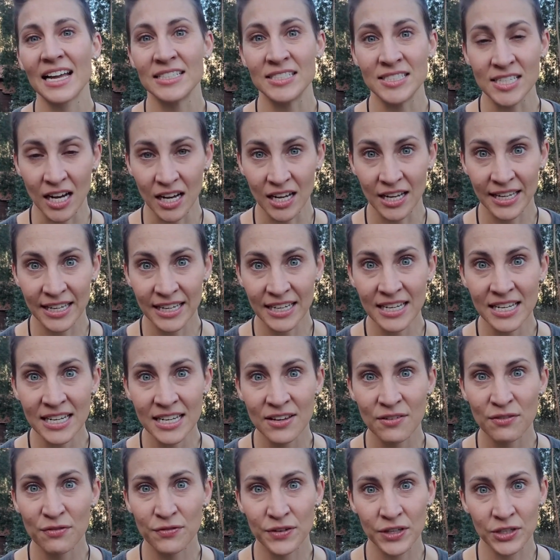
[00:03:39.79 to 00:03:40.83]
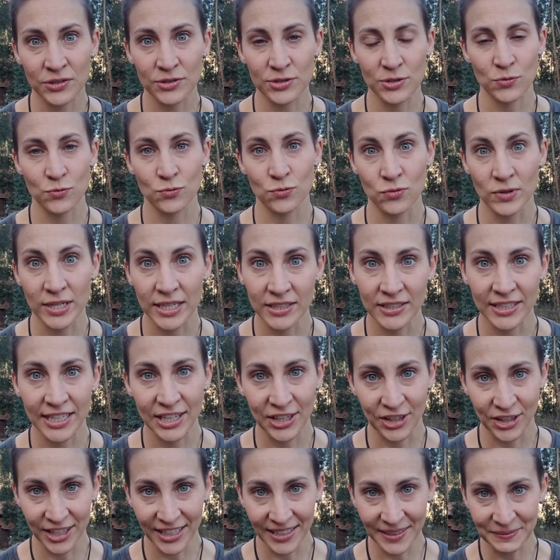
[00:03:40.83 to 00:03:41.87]
Done feels really
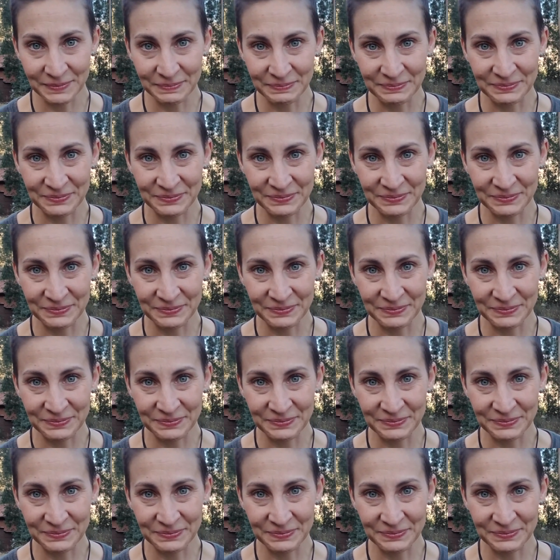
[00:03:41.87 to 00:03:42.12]
good.